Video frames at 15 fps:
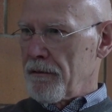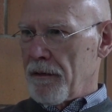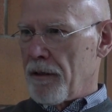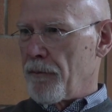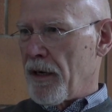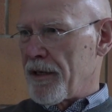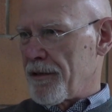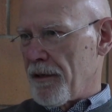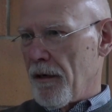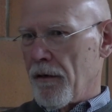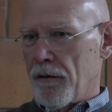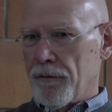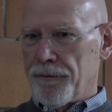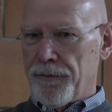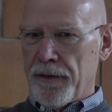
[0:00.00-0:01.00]
and
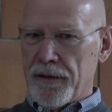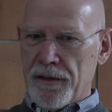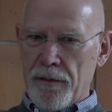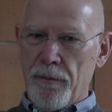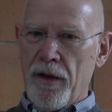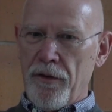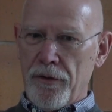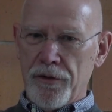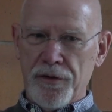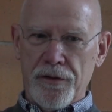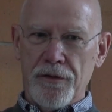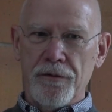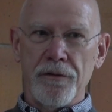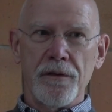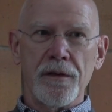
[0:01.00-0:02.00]
myself and some other
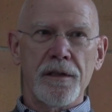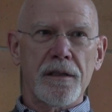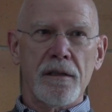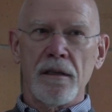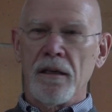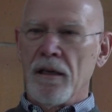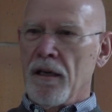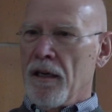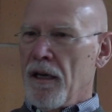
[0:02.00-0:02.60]
students